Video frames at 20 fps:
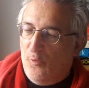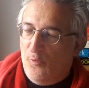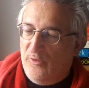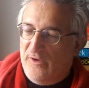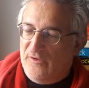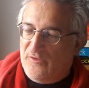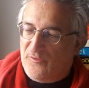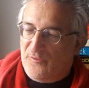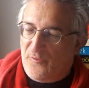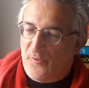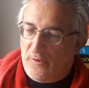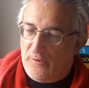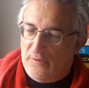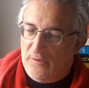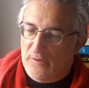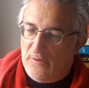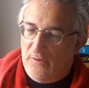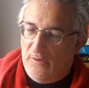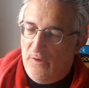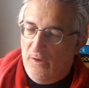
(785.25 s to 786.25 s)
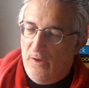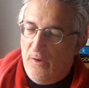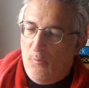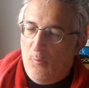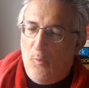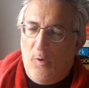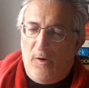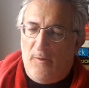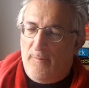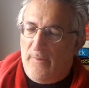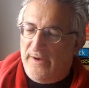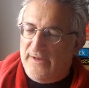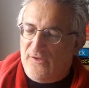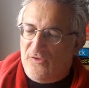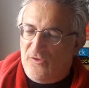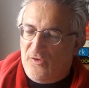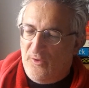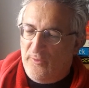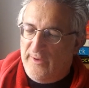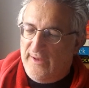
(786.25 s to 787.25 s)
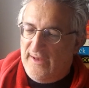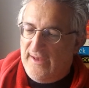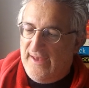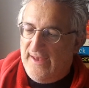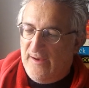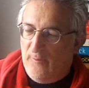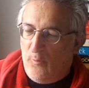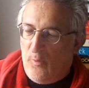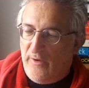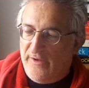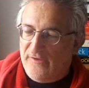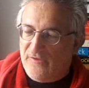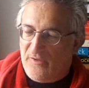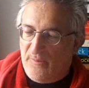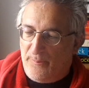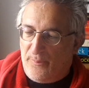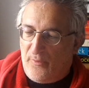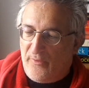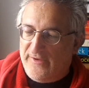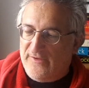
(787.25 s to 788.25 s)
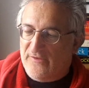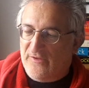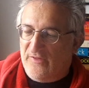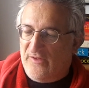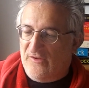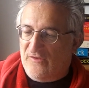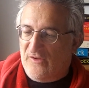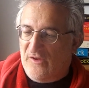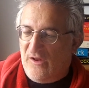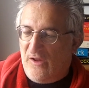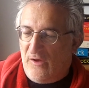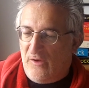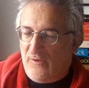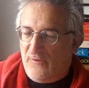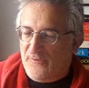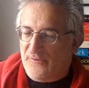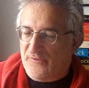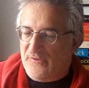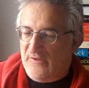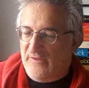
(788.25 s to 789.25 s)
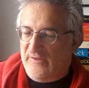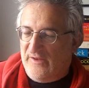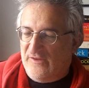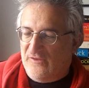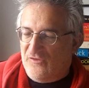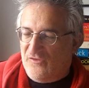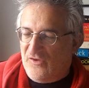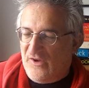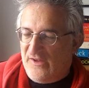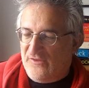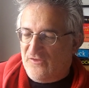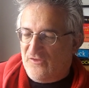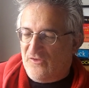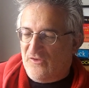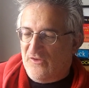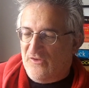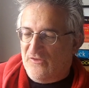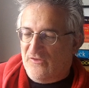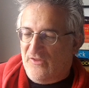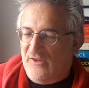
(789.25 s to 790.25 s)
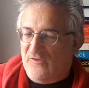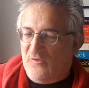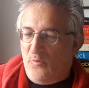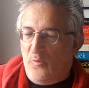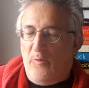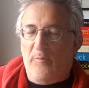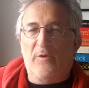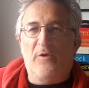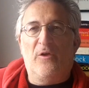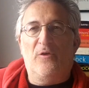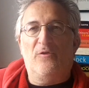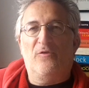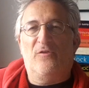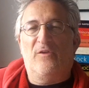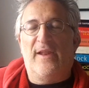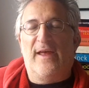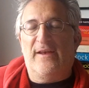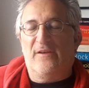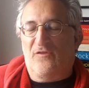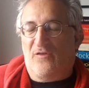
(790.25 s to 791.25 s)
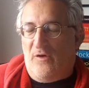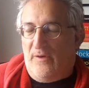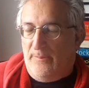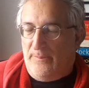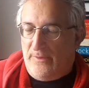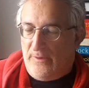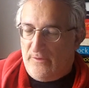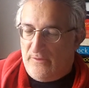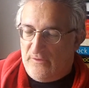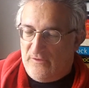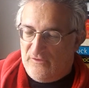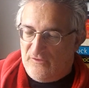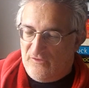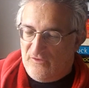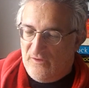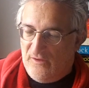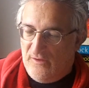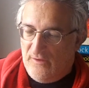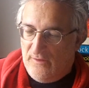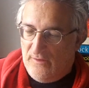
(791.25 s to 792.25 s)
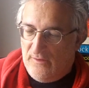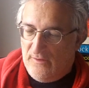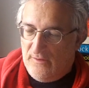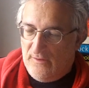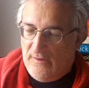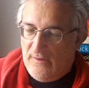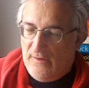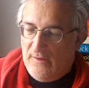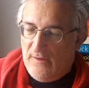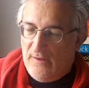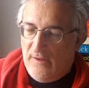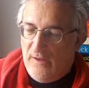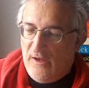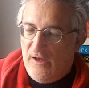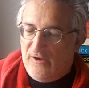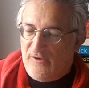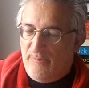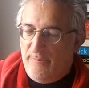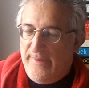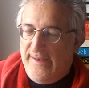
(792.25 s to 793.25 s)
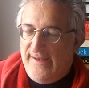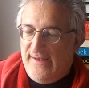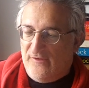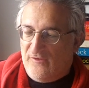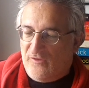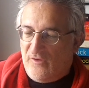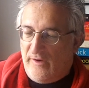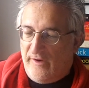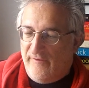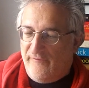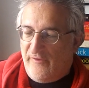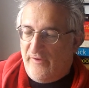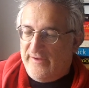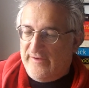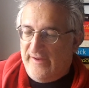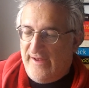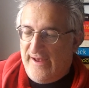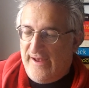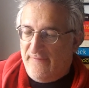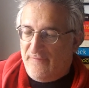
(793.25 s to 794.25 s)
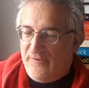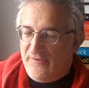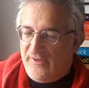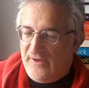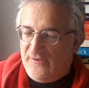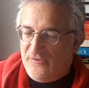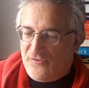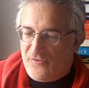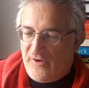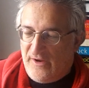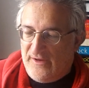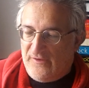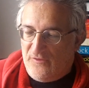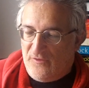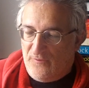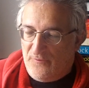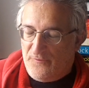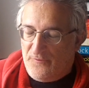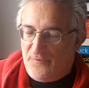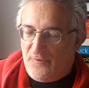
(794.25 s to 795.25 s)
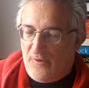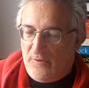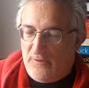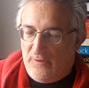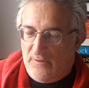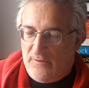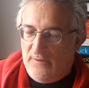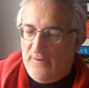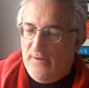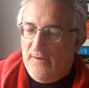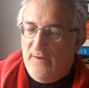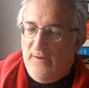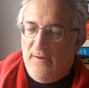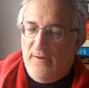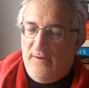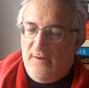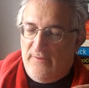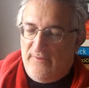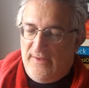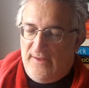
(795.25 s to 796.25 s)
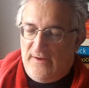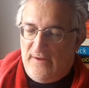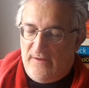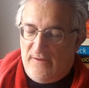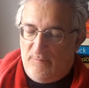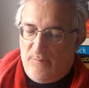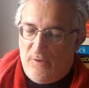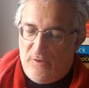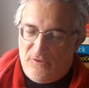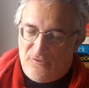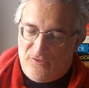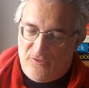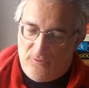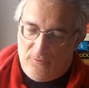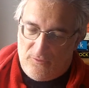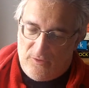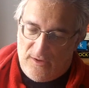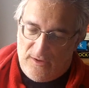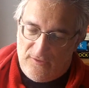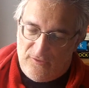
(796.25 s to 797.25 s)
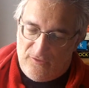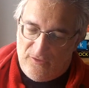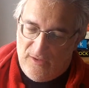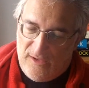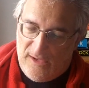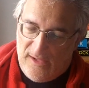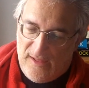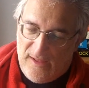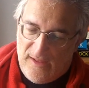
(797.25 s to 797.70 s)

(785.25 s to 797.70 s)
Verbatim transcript: all is foreign. What am I doing here? What is the point of this laughter, these gestures, this woman whose legs I part? Admit, I find everything strange and foreign. And then a marginal note.